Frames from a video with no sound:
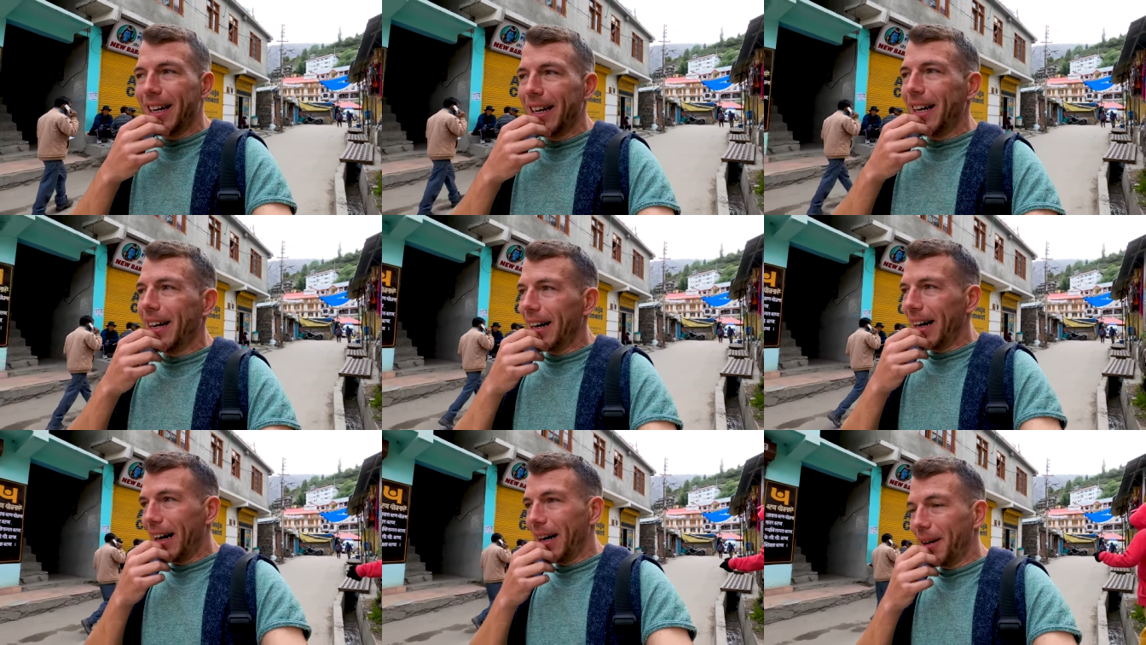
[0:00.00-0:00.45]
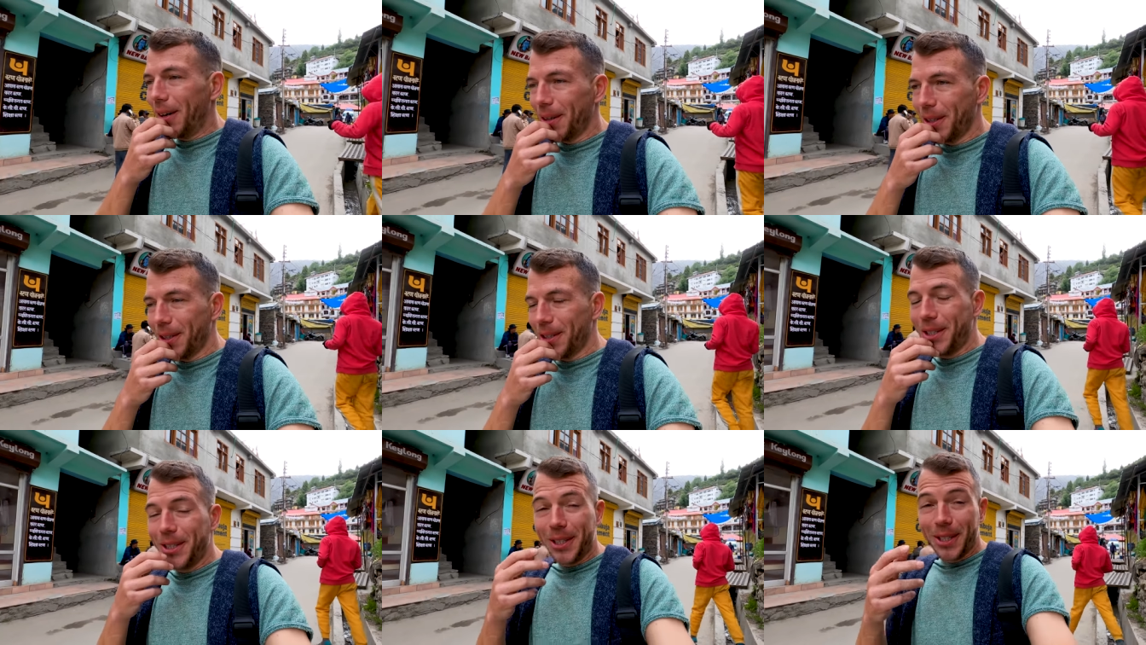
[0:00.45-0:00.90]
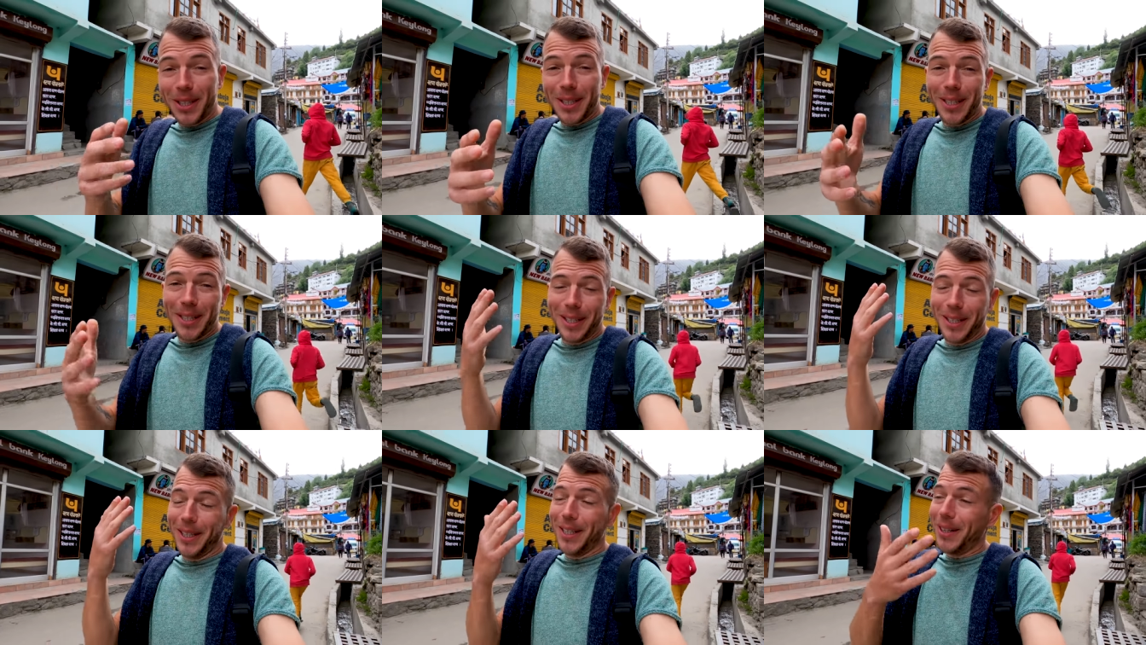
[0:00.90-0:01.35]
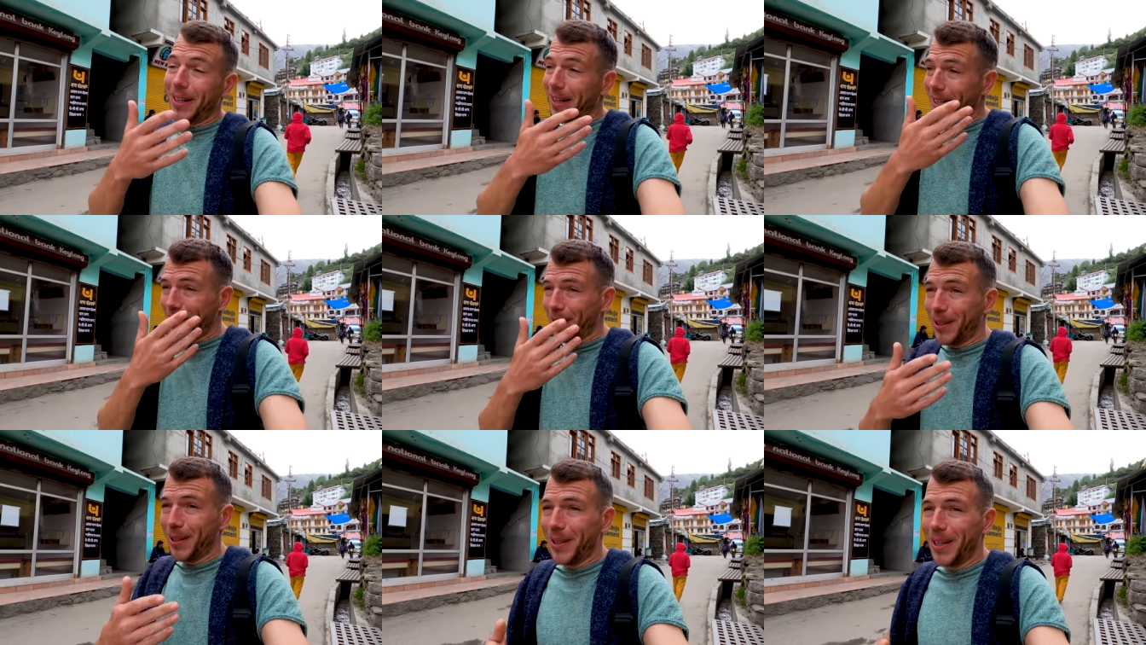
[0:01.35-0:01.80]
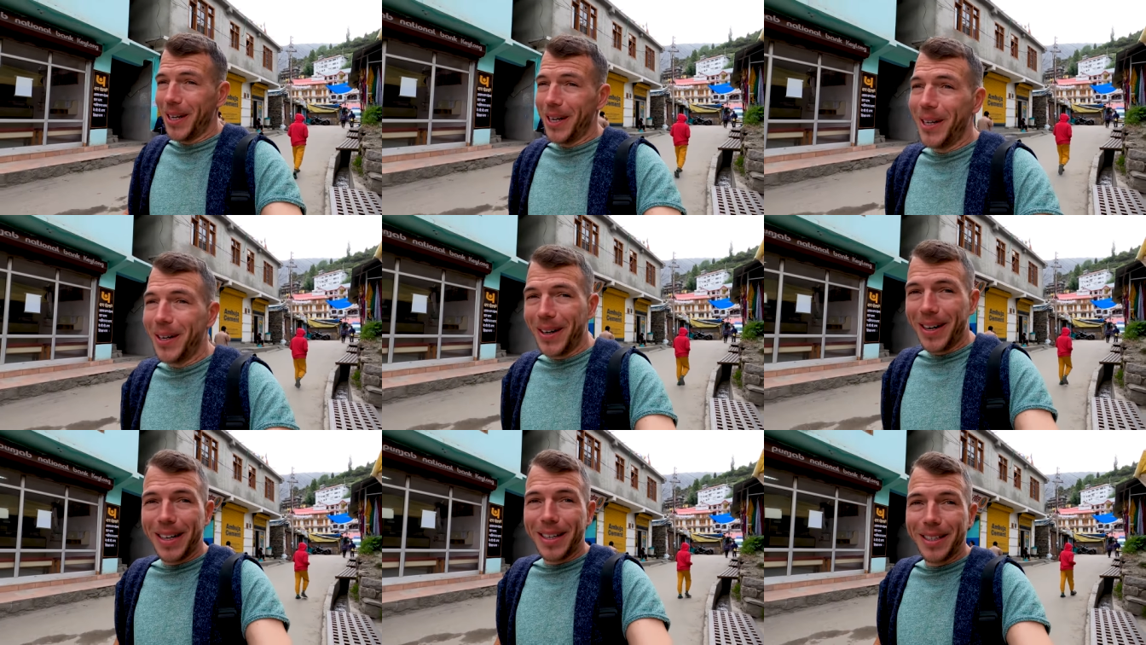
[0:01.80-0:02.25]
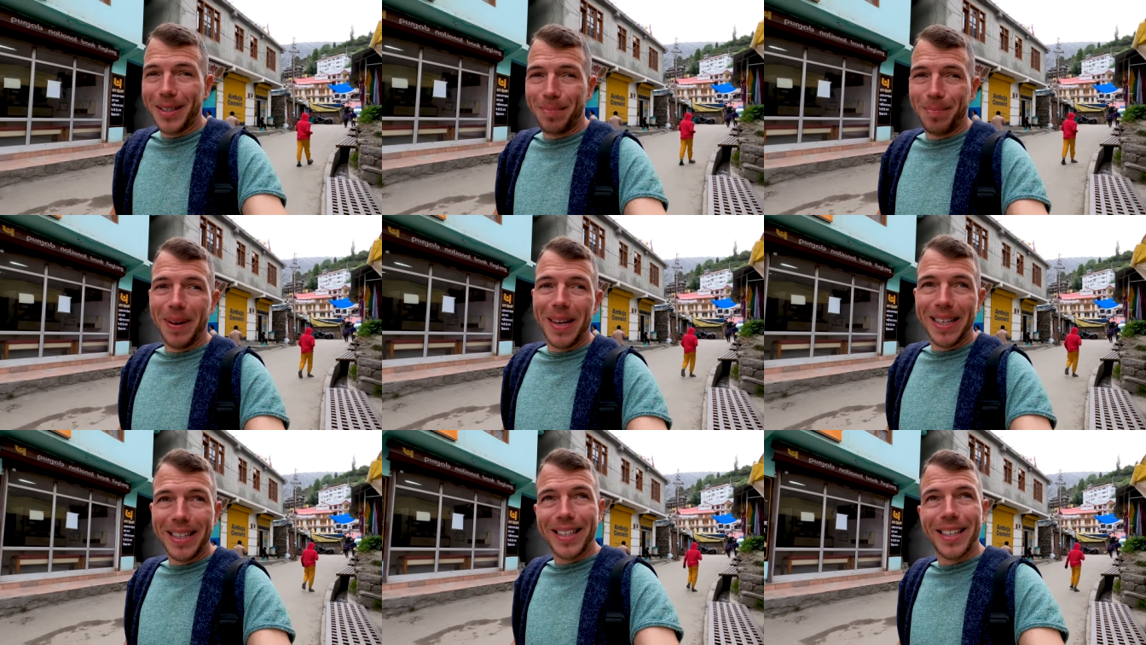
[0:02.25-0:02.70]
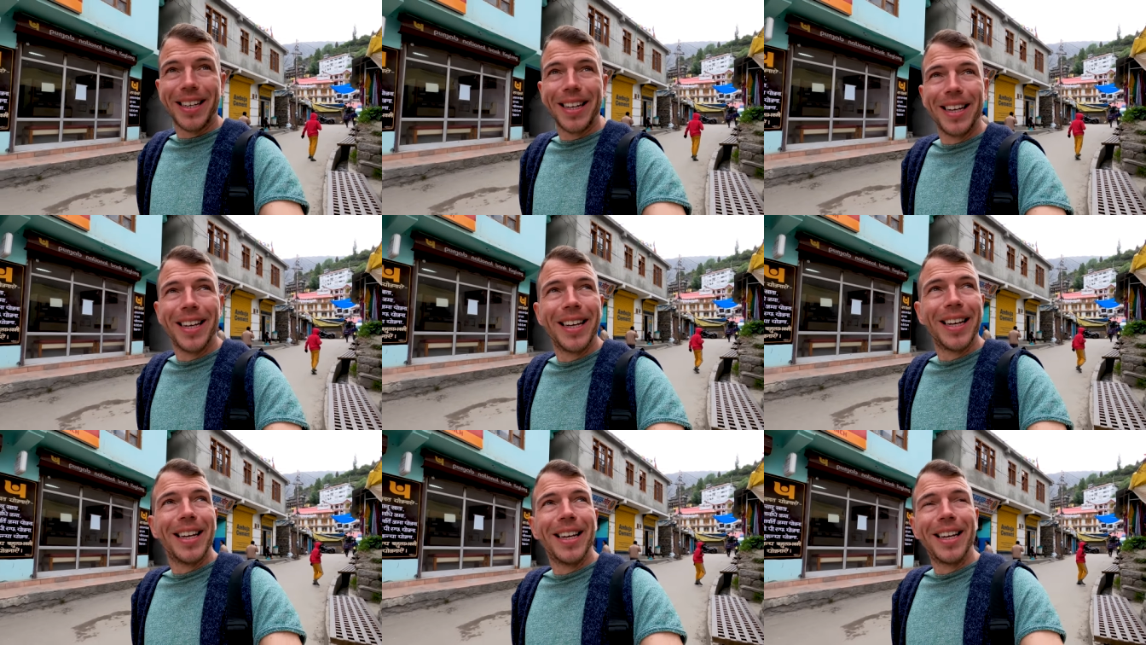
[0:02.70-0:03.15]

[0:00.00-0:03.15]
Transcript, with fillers: I was just, you know, as you know, I spent